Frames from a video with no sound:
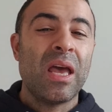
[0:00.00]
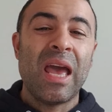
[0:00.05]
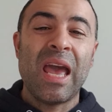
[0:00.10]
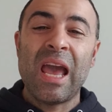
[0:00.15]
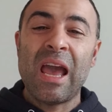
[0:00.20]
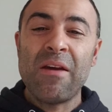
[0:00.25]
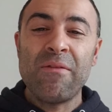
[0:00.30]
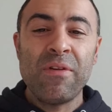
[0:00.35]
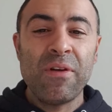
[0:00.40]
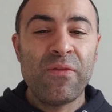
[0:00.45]

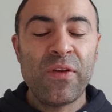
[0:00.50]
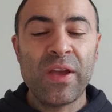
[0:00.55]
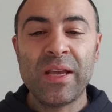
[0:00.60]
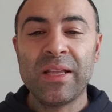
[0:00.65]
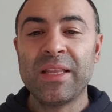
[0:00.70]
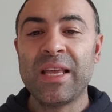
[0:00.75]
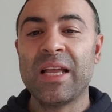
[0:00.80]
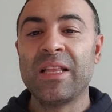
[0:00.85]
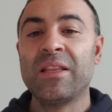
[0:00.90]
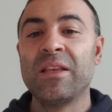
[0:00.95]
everything
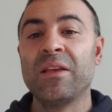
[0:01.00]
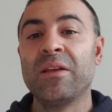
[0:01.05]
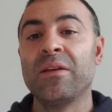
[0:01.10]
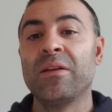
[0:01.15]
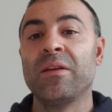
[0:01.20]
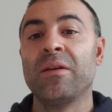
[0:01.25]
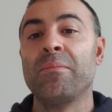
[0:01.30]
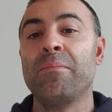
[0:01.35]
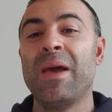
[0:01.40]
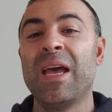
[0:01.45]
that
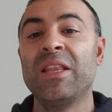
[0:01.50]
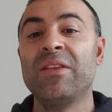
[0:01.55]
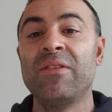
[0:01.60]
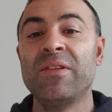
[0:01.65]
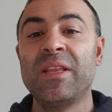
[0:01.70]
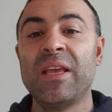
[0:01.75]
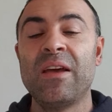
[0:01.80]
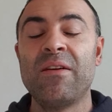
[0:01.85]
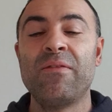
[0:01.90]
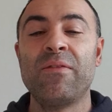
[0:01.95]

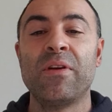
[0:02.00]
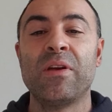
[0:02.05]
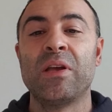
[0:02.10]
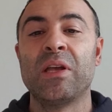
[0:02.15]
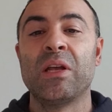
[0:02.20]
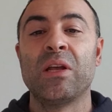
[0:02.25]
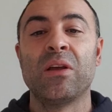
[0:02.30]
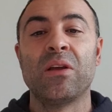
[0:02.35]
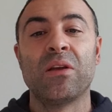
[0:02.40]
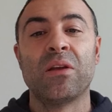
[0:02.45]
Medvedev
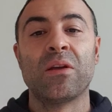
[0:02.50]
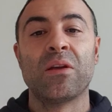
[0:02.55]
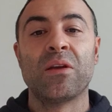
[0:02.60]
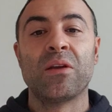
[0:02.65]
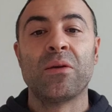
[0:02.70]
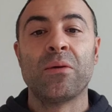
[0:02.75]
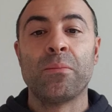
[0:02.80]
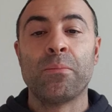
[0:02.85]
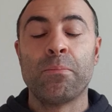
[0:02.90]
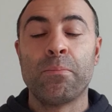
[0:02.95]

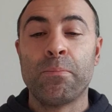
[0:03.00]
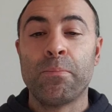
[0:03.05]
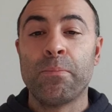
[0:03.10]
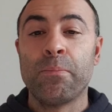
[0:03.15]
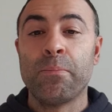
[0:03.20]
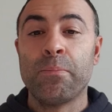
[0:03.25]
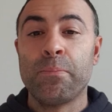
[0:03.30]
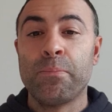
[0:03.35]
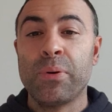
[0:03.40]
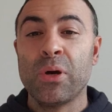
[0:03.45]

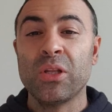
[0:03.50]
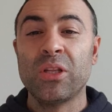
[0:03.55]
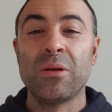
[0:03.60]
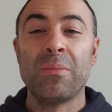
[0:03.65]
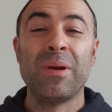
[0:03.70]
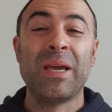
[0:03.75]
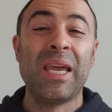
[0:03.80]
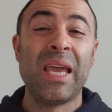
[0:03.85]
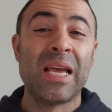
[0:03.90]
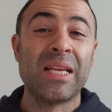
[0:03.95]
put up
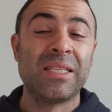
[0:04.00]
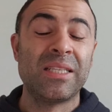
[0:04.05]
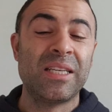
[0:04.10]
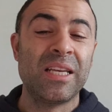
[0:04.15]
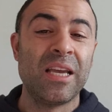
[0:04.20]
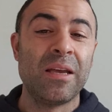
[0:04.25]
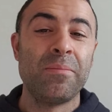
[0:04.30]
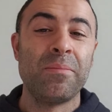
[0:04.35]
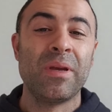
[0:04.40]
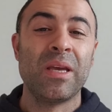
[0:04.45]
against
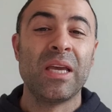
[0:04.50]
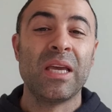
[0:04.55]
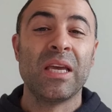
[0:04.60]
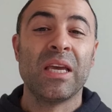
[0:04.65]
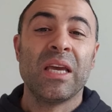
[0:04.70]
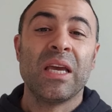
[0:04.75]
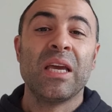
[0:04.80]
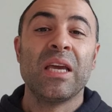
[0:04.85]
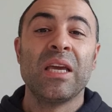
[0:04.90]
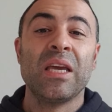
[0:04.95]
him,
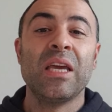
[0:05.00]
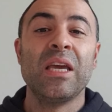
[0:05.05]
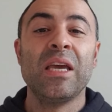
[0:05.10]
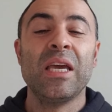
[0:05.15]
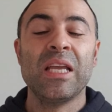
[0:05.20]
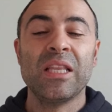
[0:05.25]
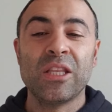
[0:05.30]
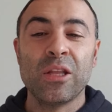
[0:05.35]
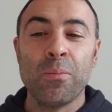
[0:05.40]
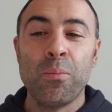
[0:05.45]
he
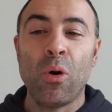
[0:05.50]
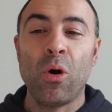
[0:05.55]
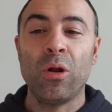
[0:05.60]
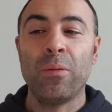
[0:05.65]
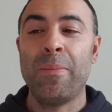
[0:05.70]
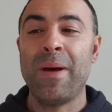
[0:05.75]
hit the ball